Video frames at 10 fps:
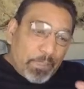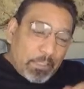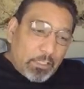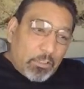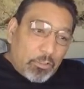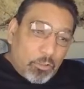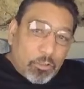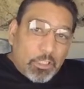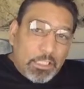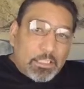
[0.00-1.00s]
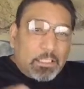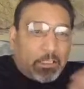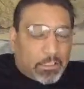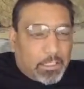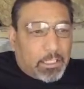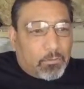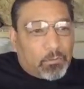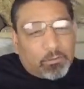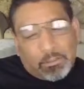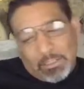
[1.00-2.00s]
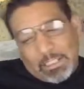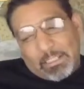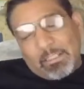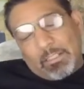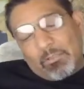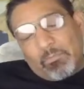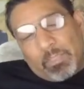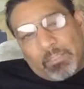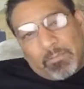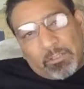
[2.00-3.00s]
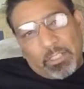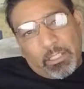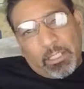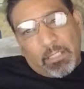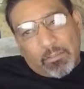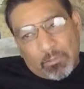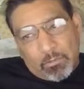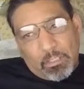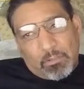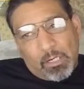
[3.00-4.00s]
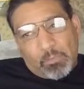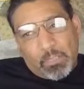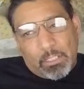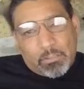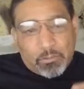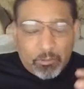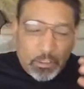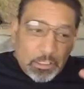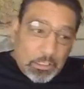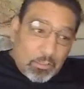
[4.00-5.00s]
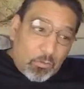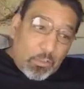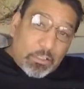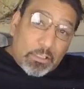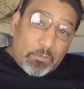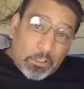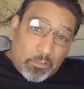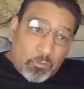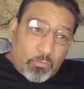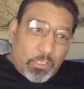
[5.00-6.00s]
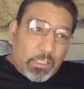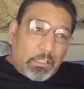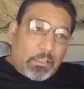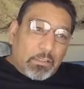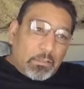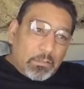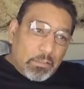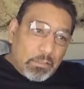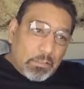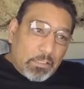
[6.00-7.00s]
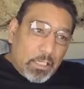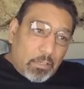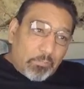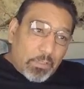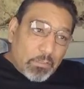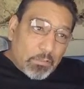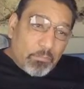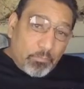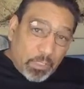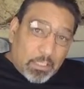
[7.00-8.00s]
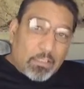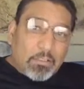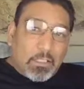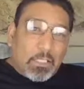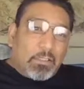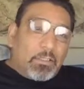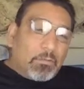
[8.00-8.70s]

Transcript: You could easily say, well, that's a little bit of a shitty answer, or a crappy answer, when something so big happened because of that,